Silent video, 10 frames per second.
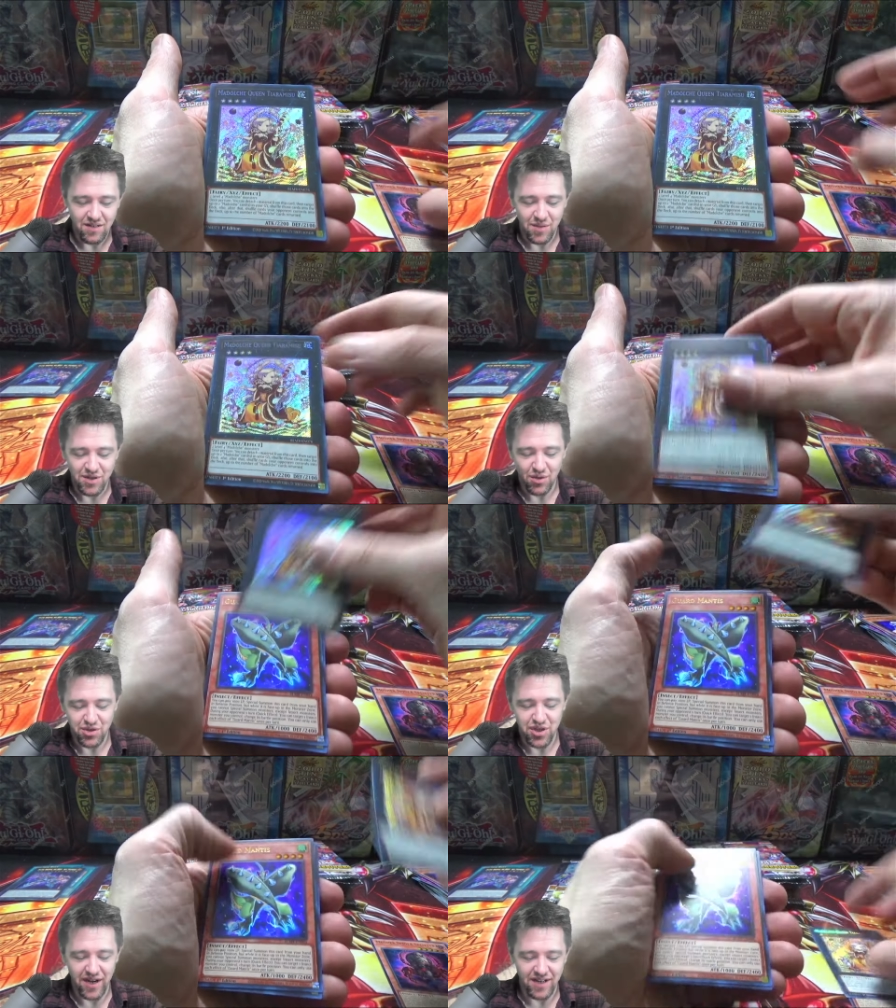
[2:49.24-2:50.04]
Adult
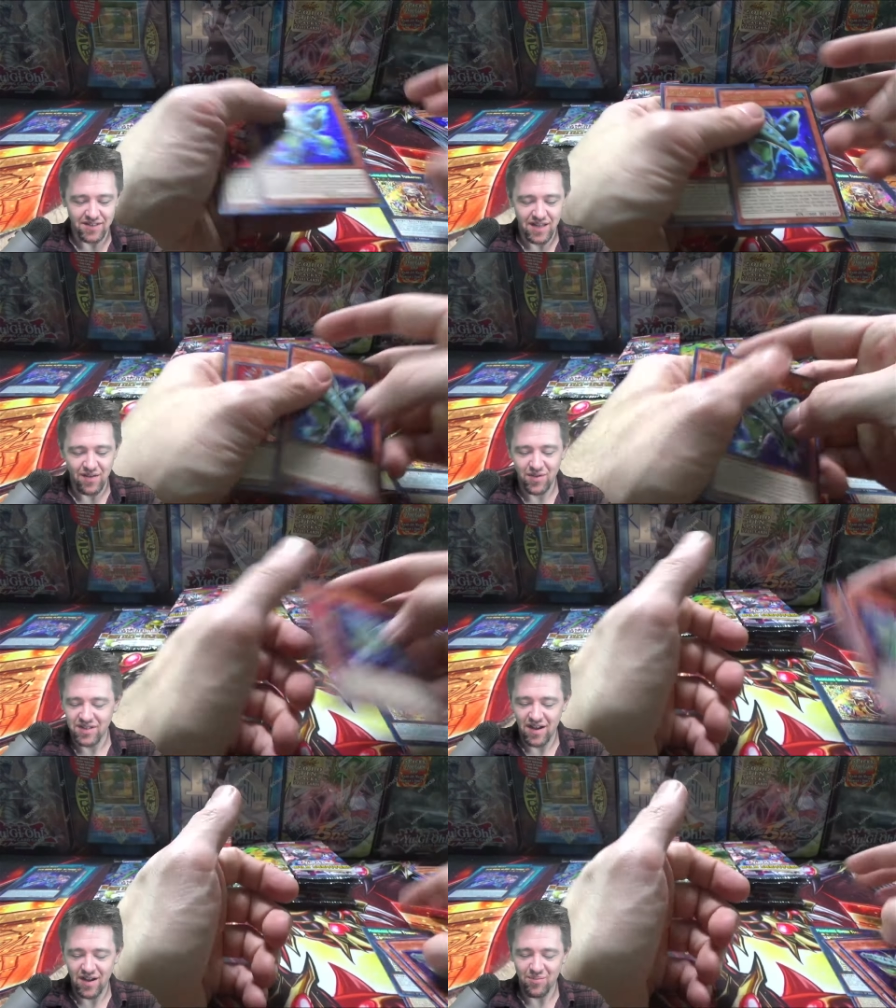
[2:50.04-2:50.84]
Chase. Every
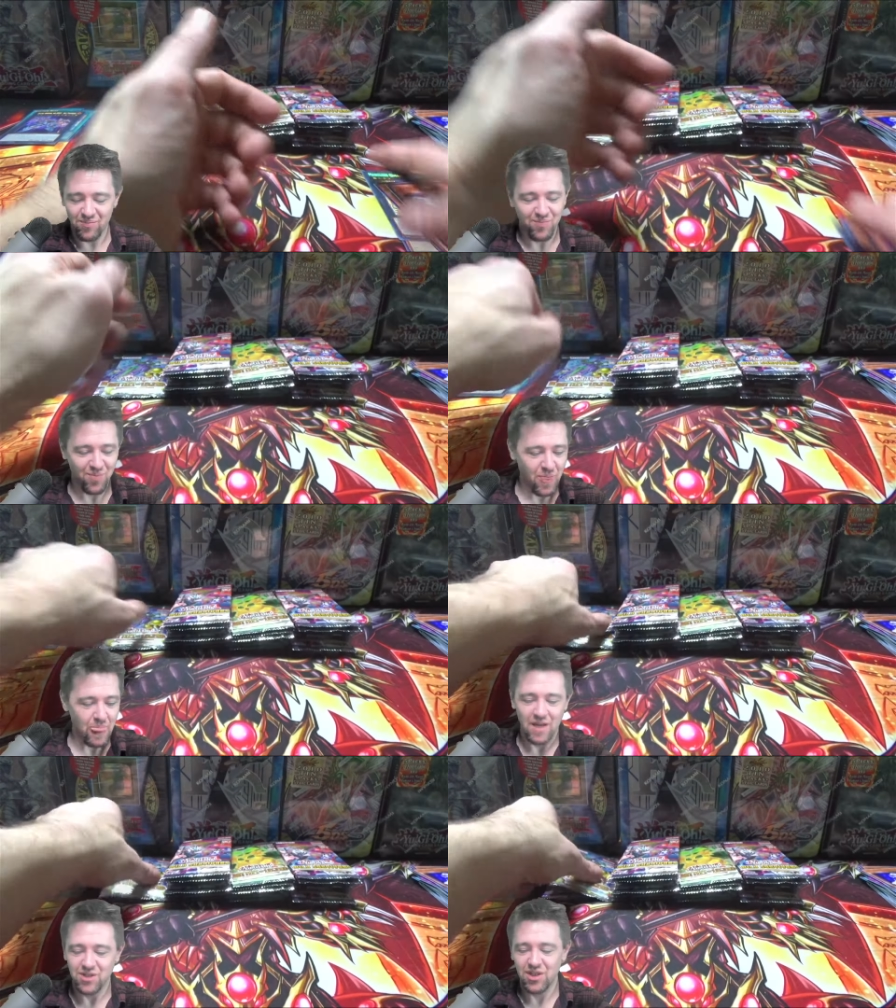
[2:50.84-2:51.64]
time.
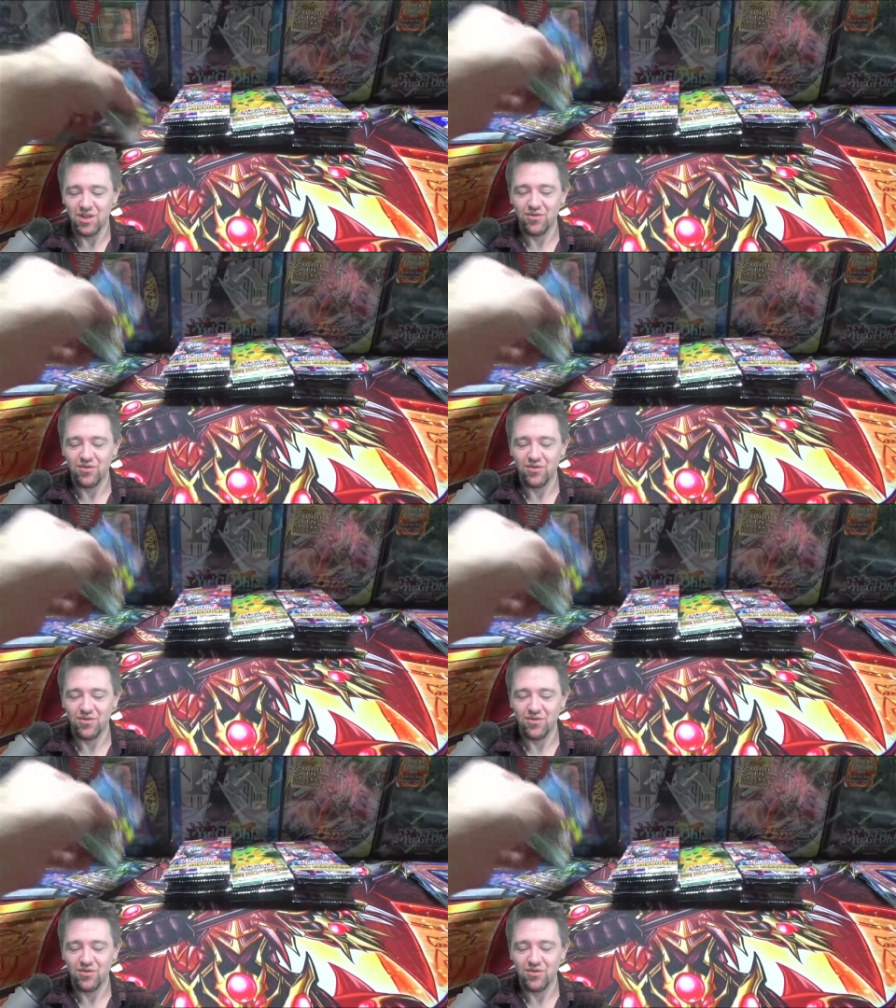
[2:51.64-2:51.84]
She looks